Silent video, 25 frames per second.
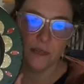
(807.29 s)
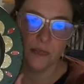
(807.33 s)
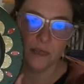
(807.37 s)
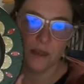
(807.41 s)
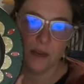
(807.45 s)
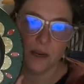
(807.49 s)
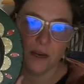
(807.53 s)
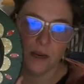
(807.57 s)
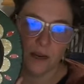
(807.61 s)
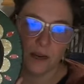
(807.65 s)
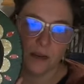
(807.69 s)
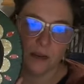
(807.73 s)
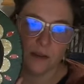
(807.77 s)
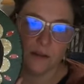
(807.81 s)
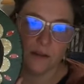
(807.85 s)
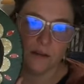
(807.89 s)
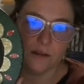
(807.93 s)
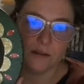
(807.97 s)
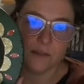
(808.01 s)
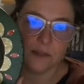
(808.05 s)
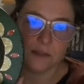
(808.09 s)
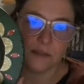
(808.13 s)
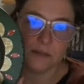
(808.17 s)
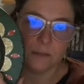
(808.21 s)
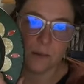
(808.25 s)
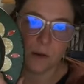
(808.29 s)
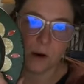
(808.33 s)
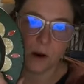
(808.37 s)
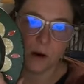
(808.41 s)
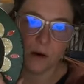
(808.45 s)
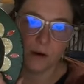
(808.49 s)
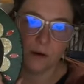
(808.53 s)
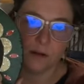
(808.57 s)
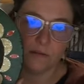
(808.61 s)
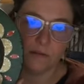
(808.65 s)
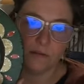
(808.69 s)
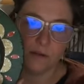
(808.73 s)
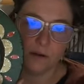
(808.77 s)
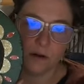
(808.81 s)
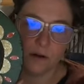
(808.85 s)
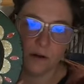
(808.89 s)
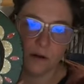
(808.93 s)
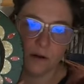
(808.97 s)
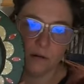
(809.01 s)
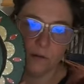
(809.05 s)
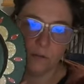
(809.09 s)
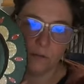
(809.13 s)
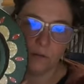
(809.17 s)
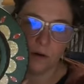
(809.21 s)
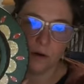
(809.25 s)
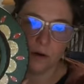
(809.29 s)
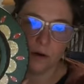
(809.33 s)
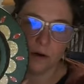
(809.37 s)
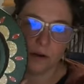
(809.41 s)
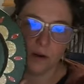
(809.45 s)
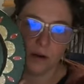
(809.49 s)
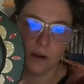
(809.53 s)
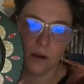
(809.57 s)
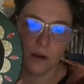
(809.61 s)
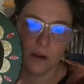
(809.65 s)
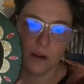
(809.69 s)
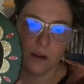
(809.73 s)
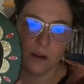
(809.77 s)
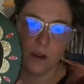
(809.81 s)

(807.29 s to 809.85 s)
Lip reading: the nails as part of the artwork,